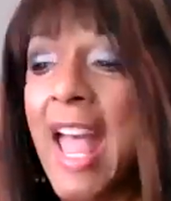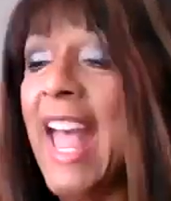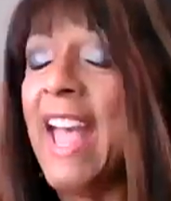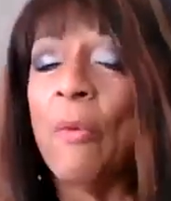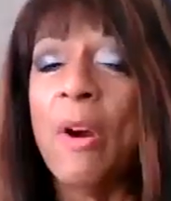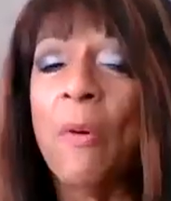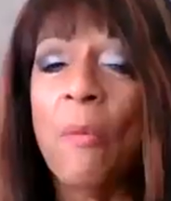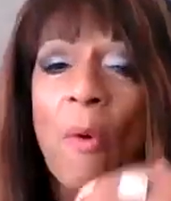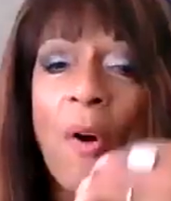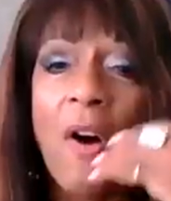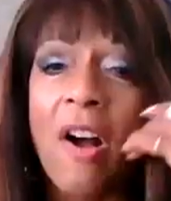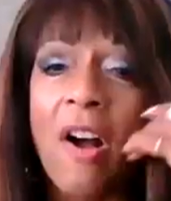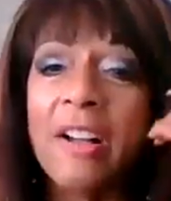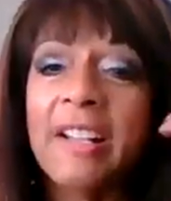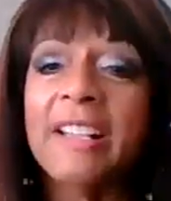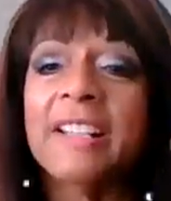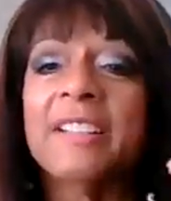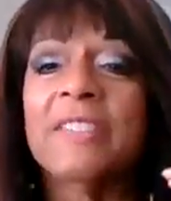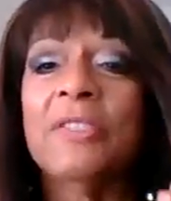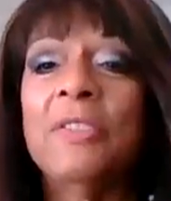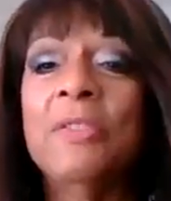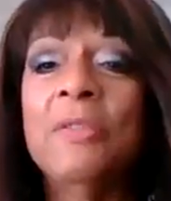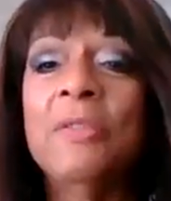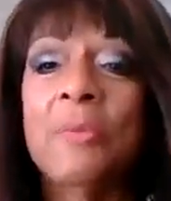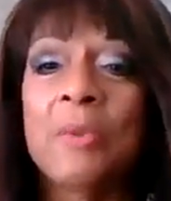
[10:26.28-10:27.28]
And we're
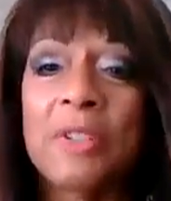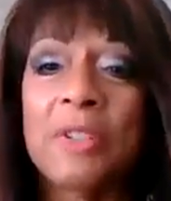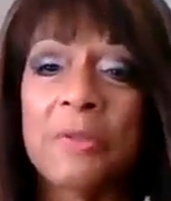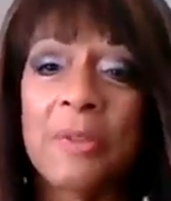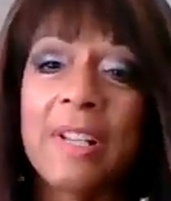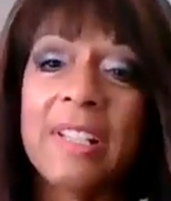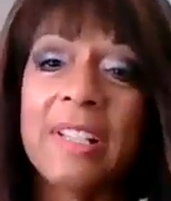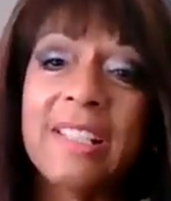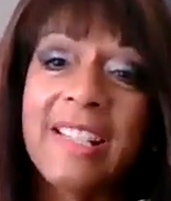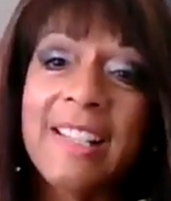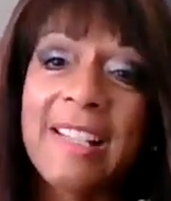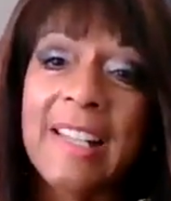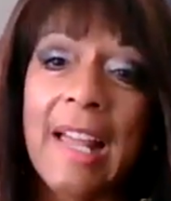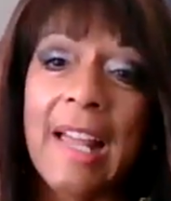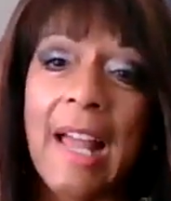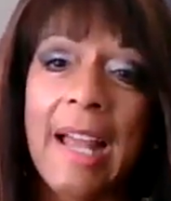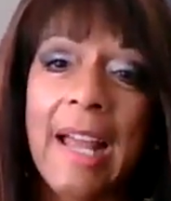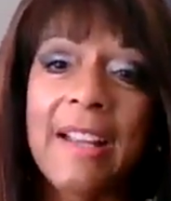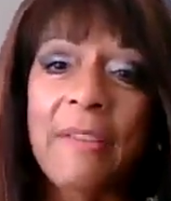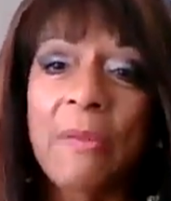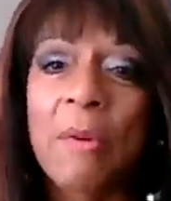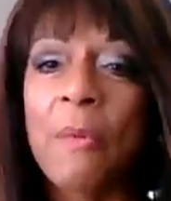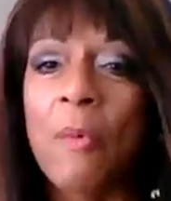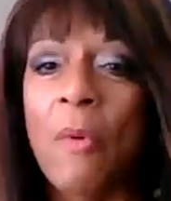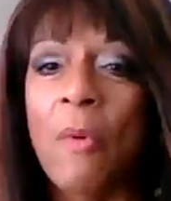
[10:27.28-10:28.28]
walking through, we're dressed
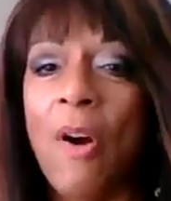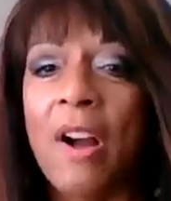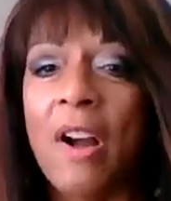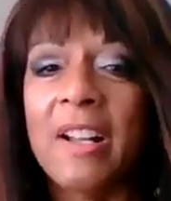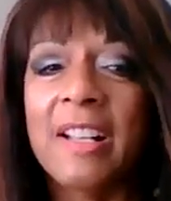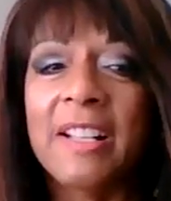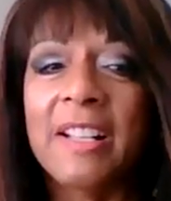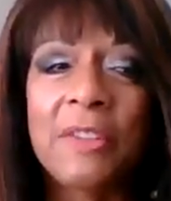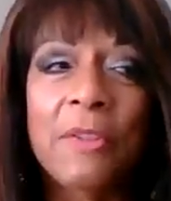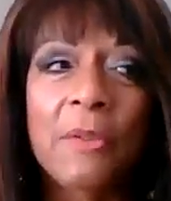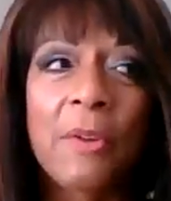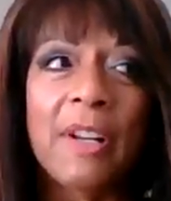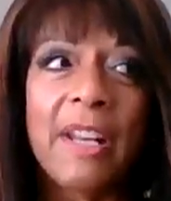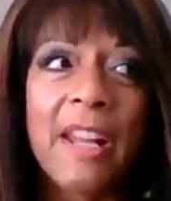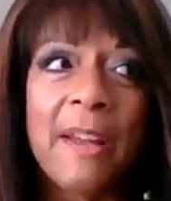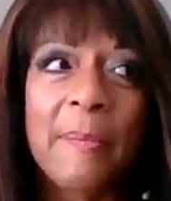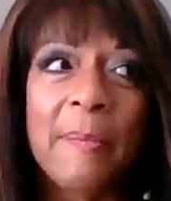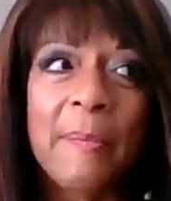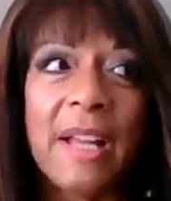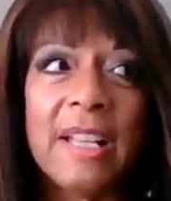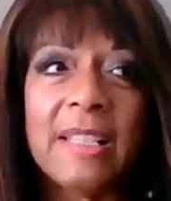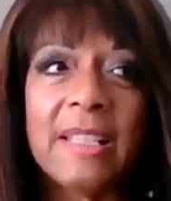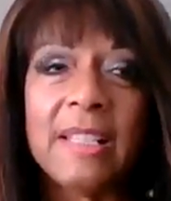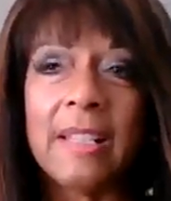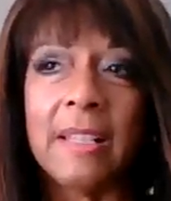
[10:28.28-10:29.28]
alike, we're walking through, and
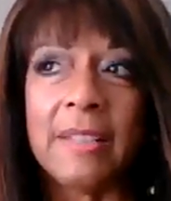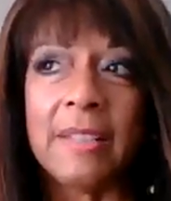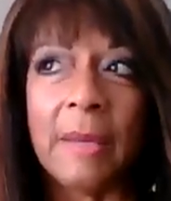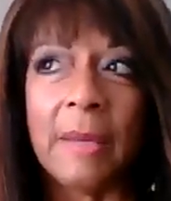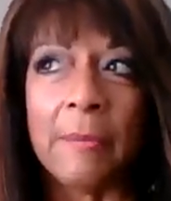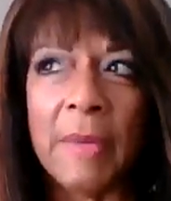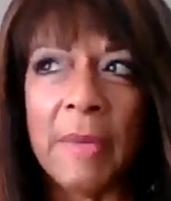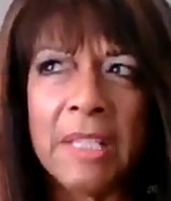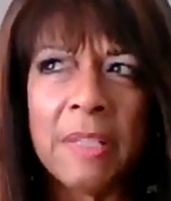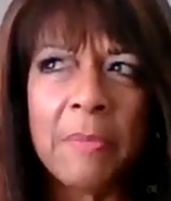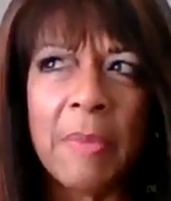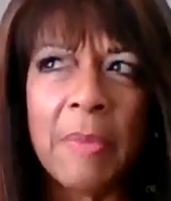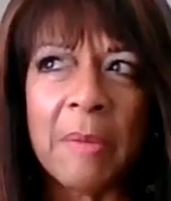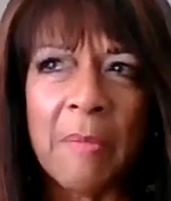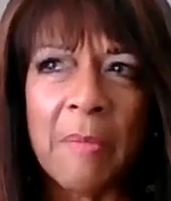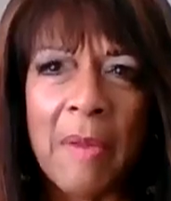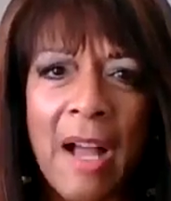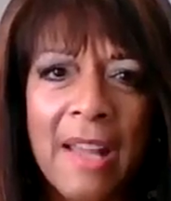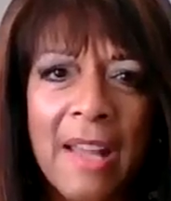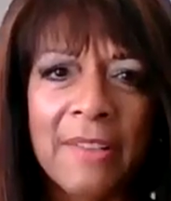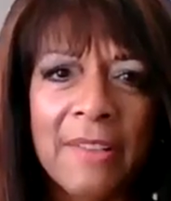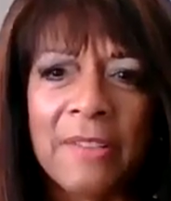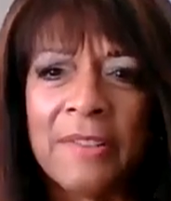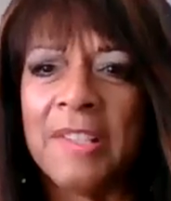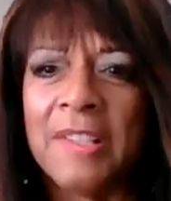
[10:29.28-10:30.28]
everybody said they must be
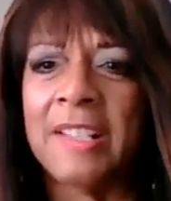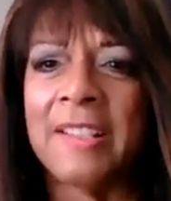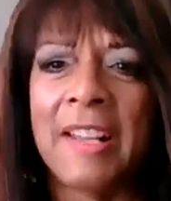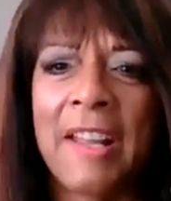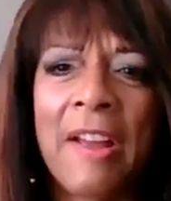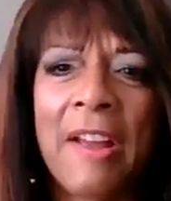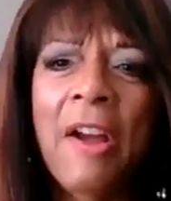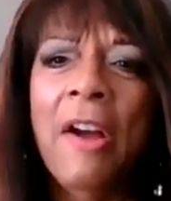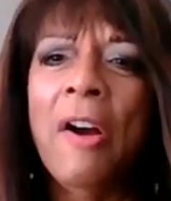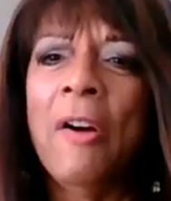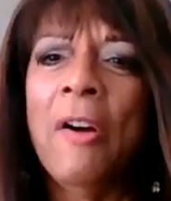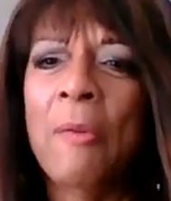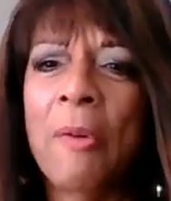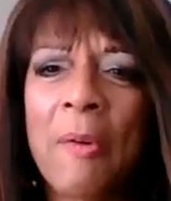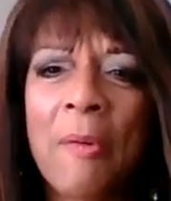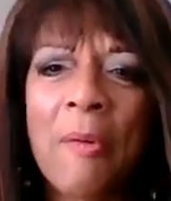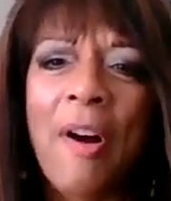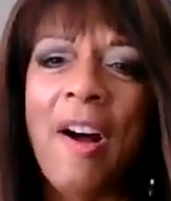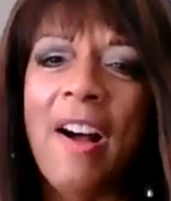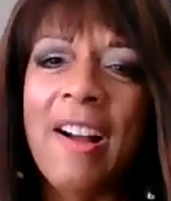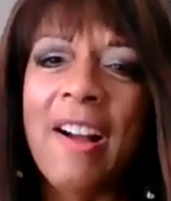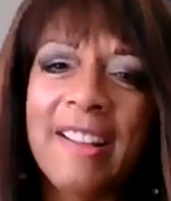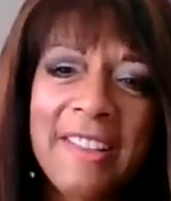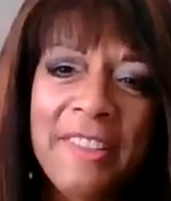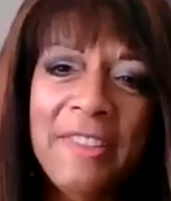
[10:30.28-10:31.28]
models. And we're
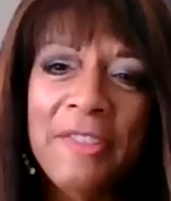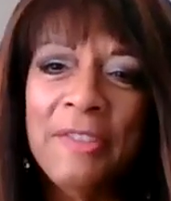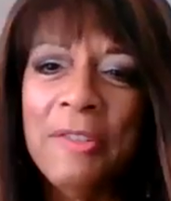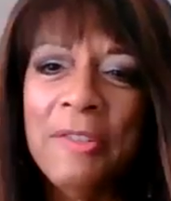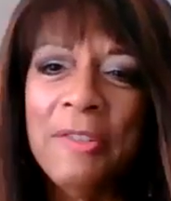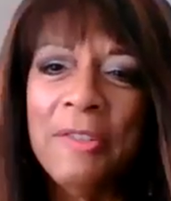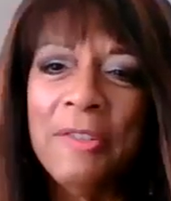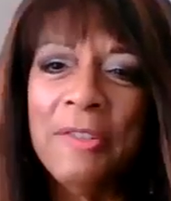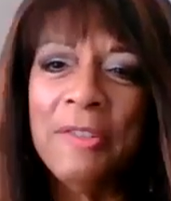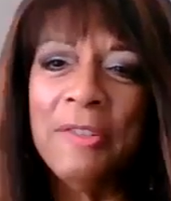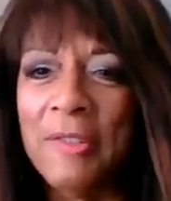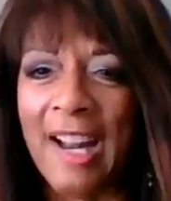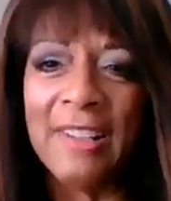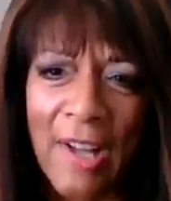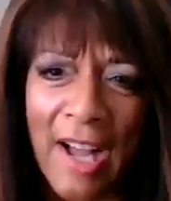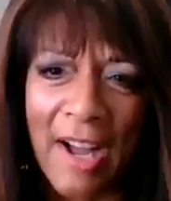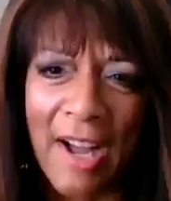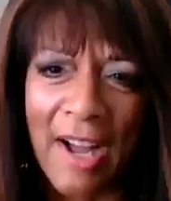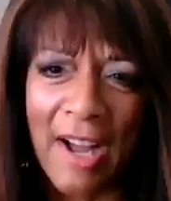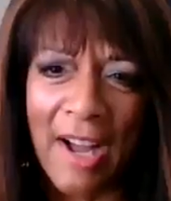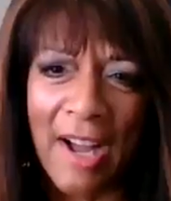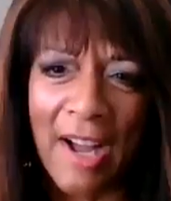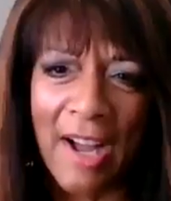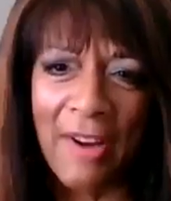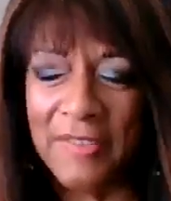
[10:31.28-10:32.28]
walking through with that
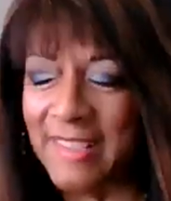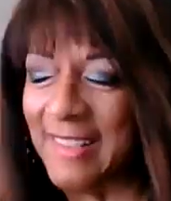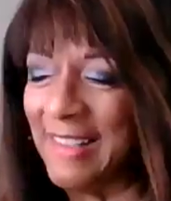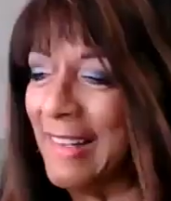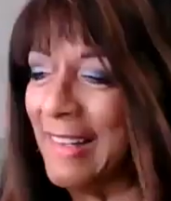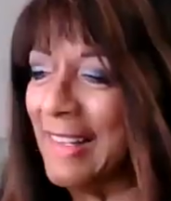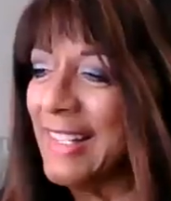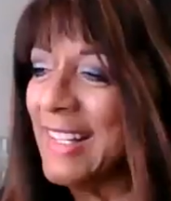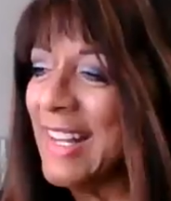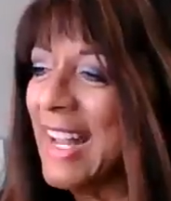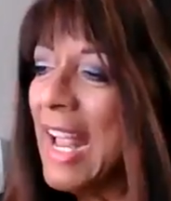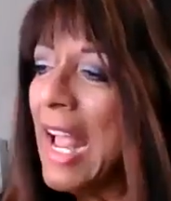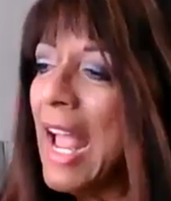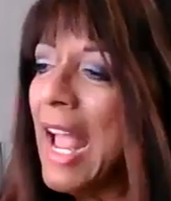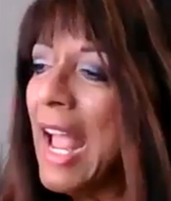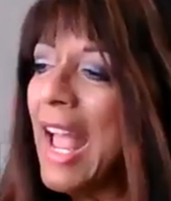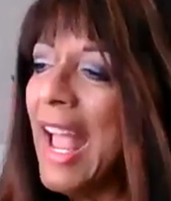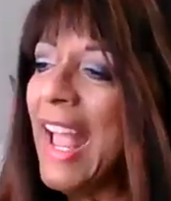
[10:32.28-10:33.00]
little outfit on.